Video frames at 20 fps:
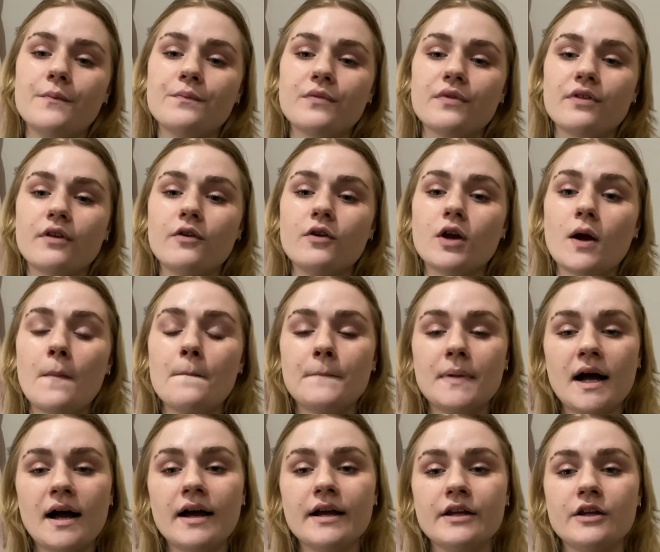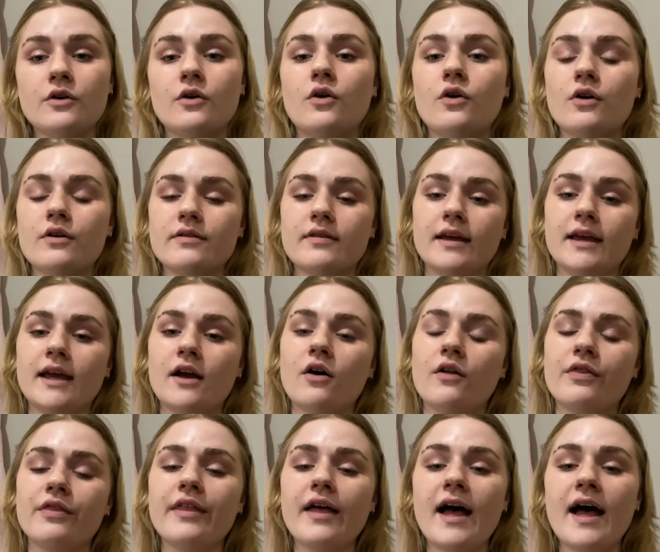So you can buy your ticket
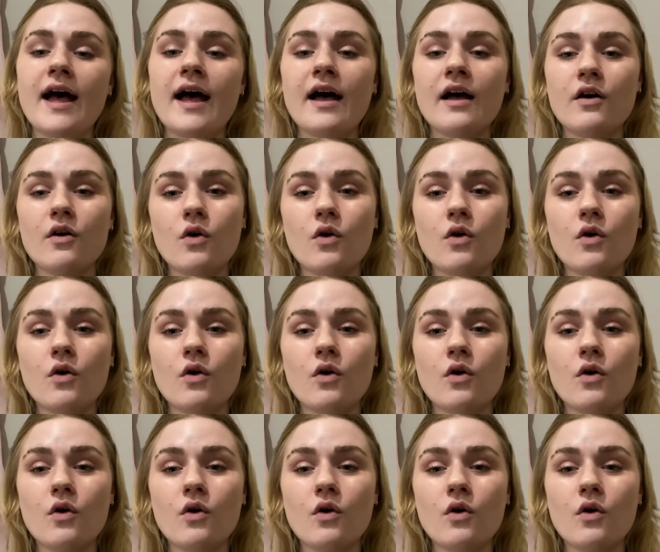on there,